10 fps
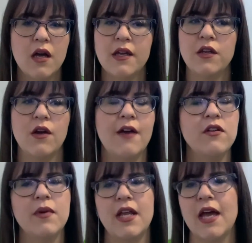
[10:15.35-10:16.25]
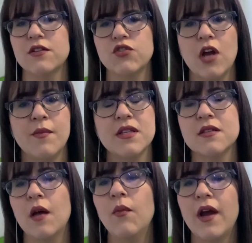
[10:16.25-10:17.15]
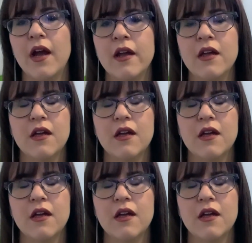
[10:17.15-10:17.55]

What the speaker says: You know, everybody has trauma somewhere.